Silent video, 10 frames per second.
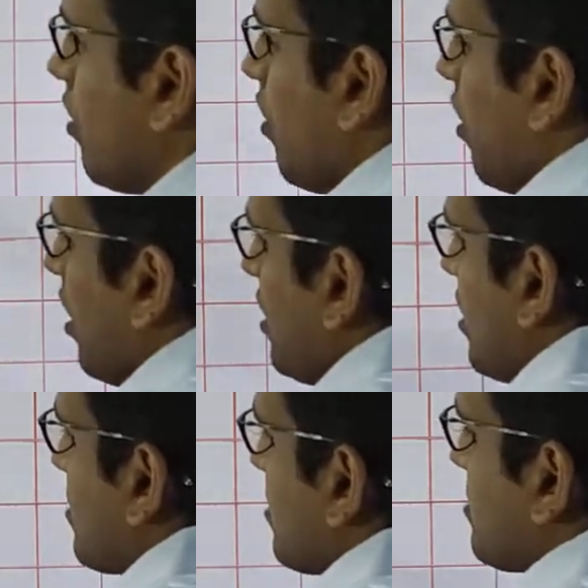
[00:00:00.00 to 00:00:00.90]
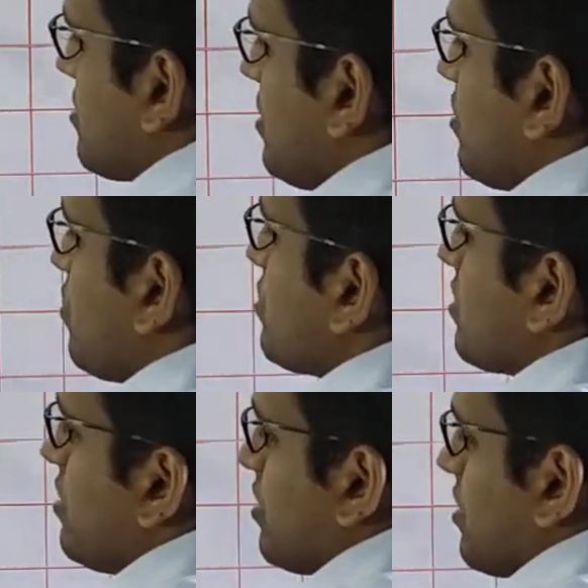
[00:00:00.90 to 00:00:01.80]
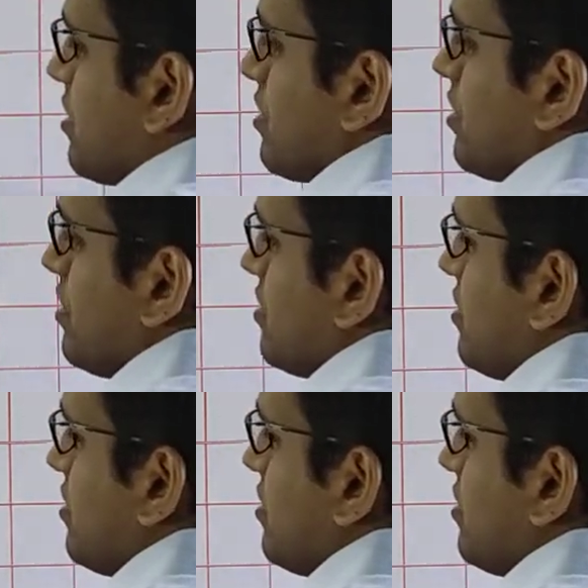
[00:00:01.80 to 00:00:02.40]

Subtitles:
all the zeros in